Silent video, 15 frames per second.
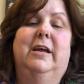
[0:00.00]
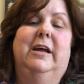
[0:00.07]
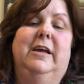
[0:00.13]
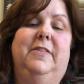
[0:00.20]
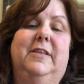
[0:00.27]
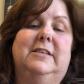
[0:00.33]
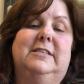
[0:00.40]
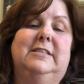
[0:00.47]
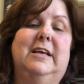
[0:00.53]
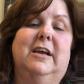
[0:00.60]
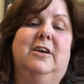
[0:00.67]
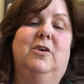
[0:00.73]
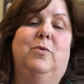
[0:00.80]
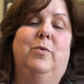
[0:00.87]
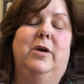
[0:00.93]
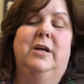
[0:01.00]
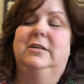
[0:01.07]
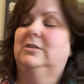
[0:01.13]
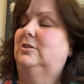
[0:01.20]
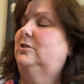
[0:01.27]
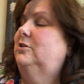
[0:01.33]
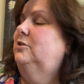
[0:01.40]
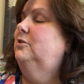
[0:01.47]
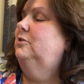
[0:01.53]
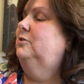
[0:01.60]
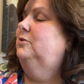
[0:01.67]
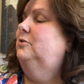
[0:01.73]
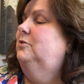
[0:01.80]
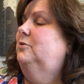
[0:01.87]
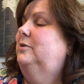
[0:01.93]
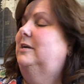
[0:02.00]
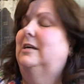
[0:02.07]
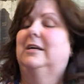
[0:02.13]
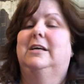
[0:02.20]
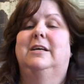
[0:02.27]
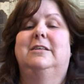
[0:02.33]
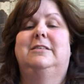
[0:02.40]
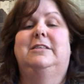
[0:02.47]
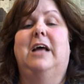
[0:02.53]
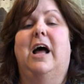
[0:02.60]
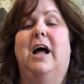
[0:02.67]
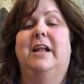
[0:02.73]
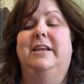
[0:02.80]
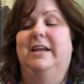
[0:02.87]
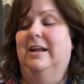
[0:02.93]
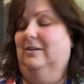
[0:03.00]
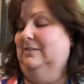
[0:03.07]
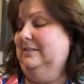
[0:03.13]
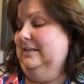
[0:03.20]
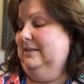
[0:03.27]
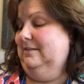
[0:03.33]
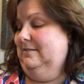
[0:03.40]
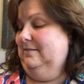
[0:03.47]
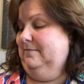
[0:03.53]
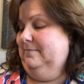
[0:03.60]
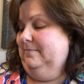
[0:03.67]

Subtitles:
and the second one to Todd Nelson.